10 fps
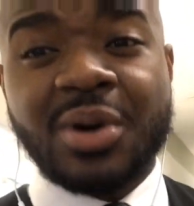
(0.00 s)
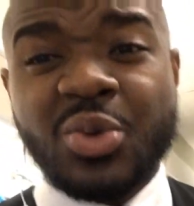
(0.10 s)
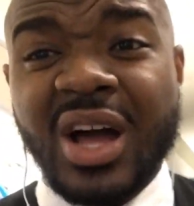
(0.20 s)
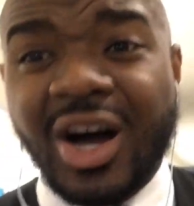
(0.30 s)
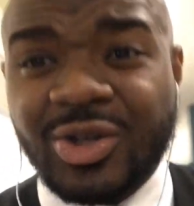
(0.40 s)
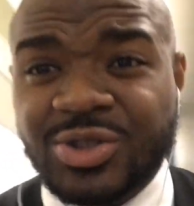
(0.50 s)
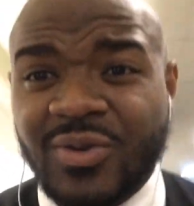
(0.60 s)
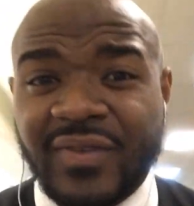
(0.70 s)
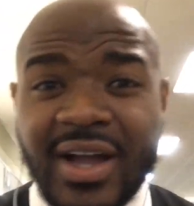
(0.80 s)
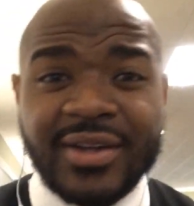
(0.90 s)
but we also
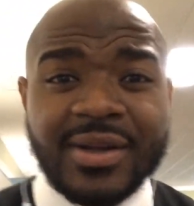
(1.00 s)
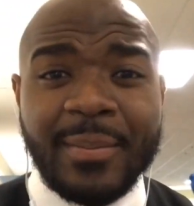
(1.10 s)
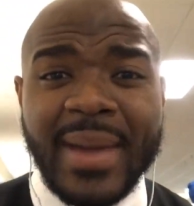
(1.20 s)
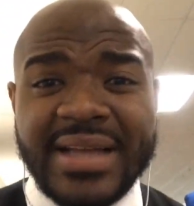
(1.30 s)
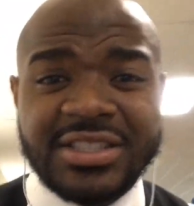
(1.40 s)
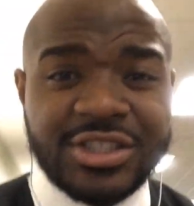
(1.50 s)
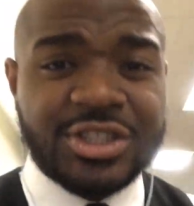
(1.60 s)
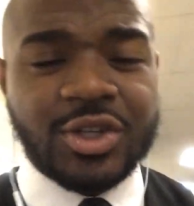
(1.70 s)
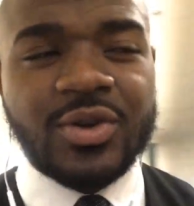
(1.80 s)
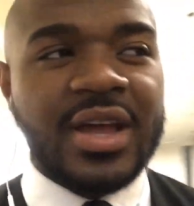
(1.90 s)
found a matching
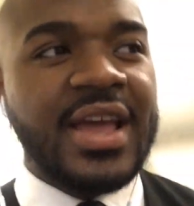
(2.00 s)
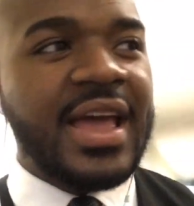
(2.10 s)
shirt